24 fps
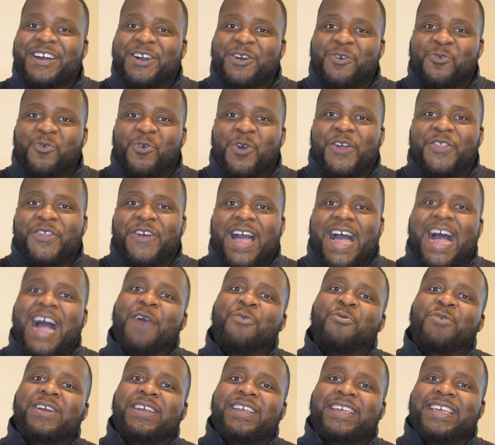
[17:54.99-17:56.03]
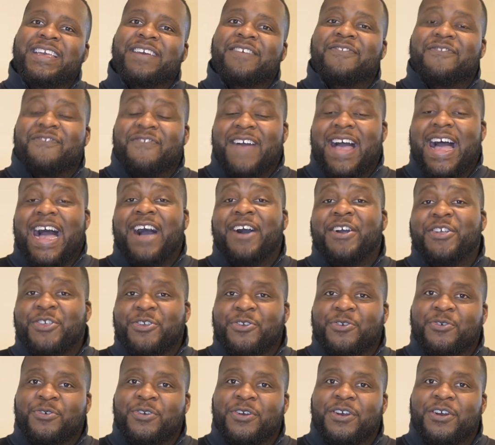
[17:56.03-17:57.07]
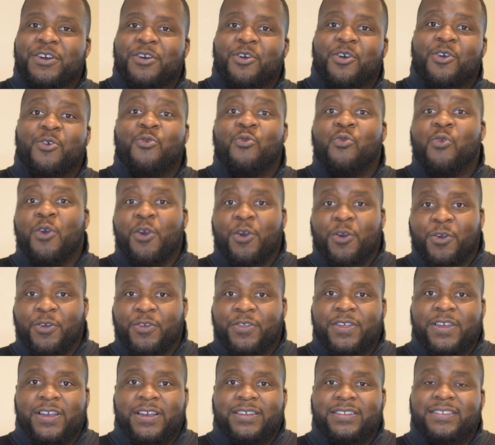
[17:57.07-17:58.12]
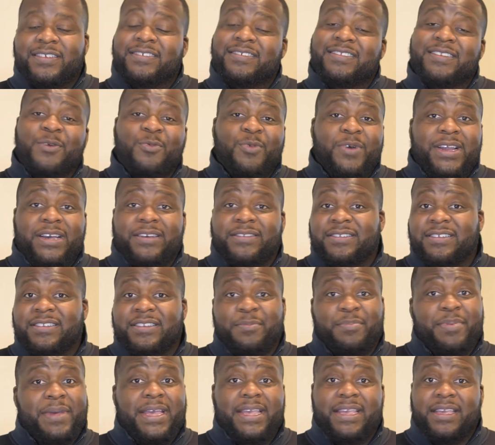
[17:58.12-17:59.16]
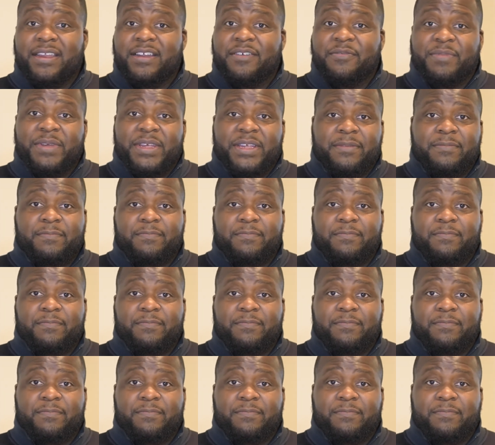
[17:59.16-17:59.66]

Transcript: whether I would give value or worth to someone else's opinion of me.